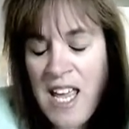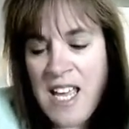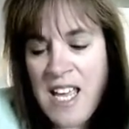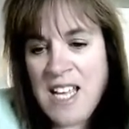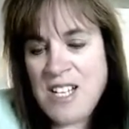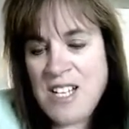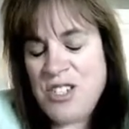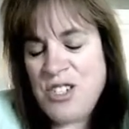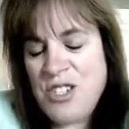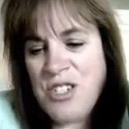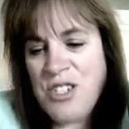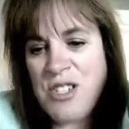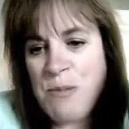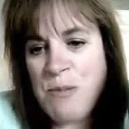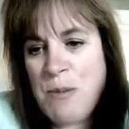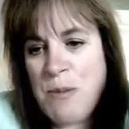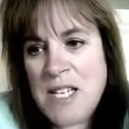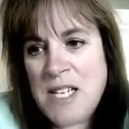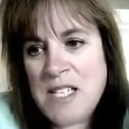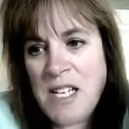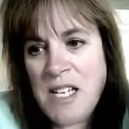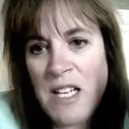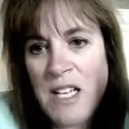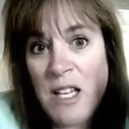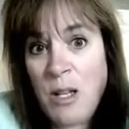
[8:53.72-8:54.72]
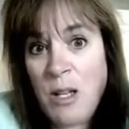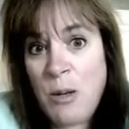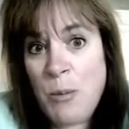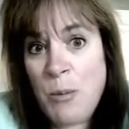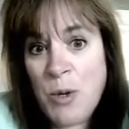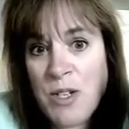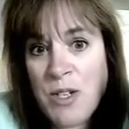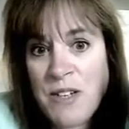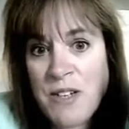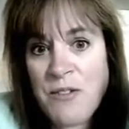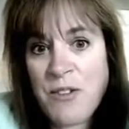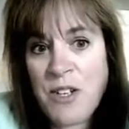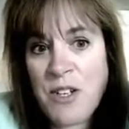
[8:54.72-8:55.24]
It just makes it a little
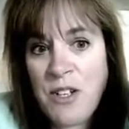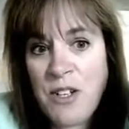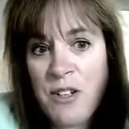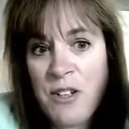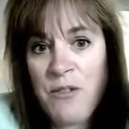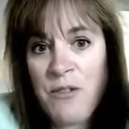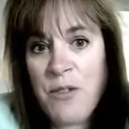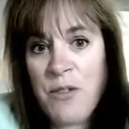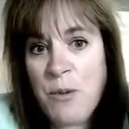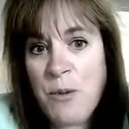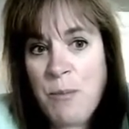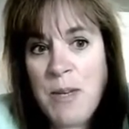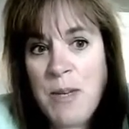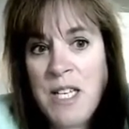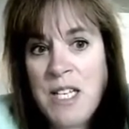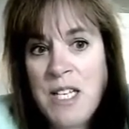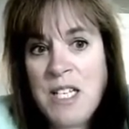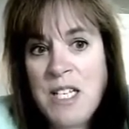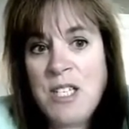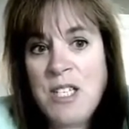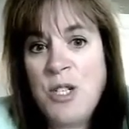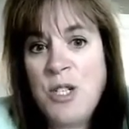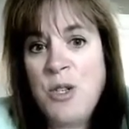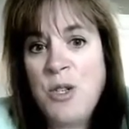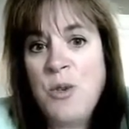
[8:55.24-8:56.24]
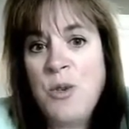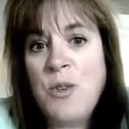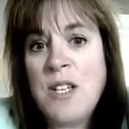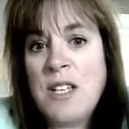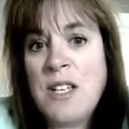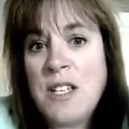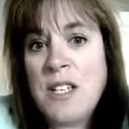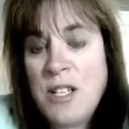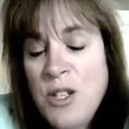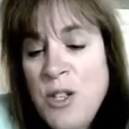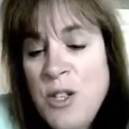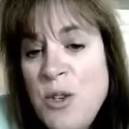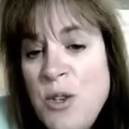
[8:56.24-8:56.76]
more difficult for me to
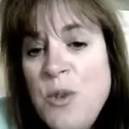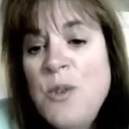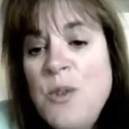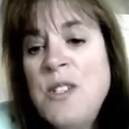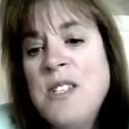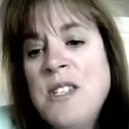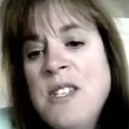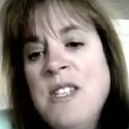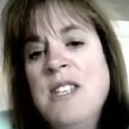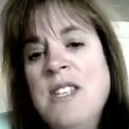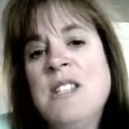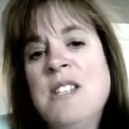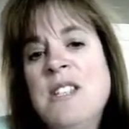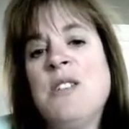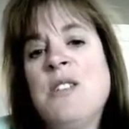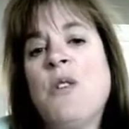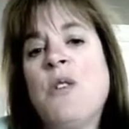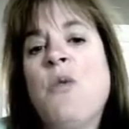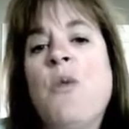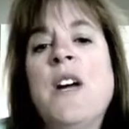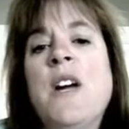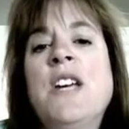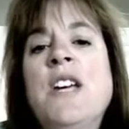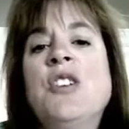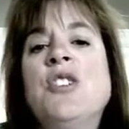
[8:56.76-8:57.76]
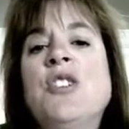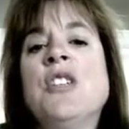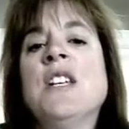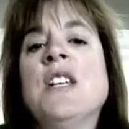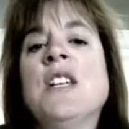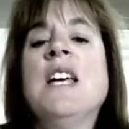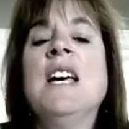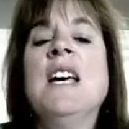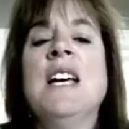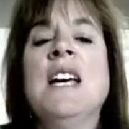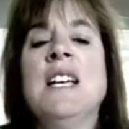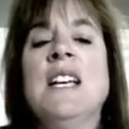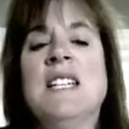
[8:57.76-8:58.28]
use this equation
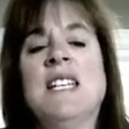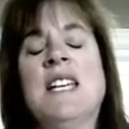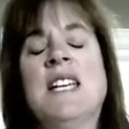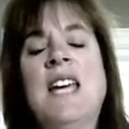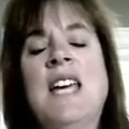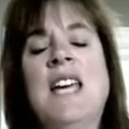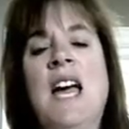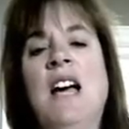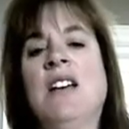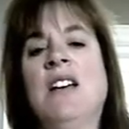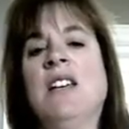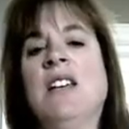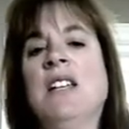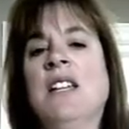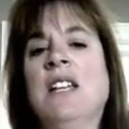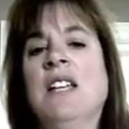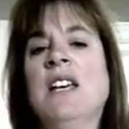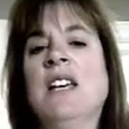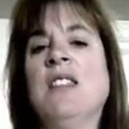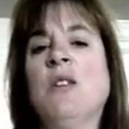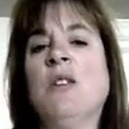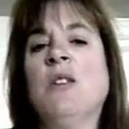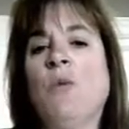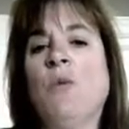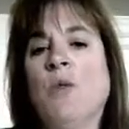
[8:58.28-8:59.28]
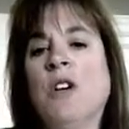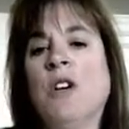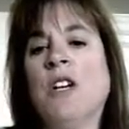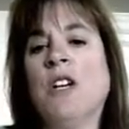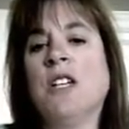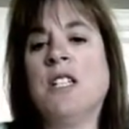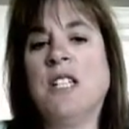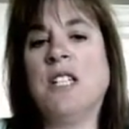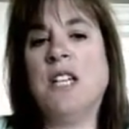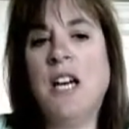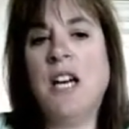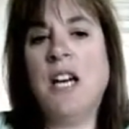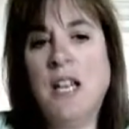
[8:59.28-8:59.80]
to calculate the
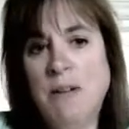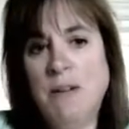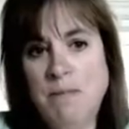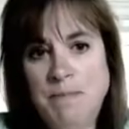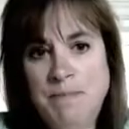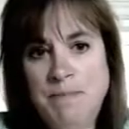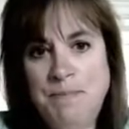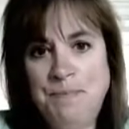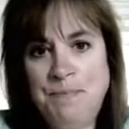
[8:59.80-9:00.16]
work done.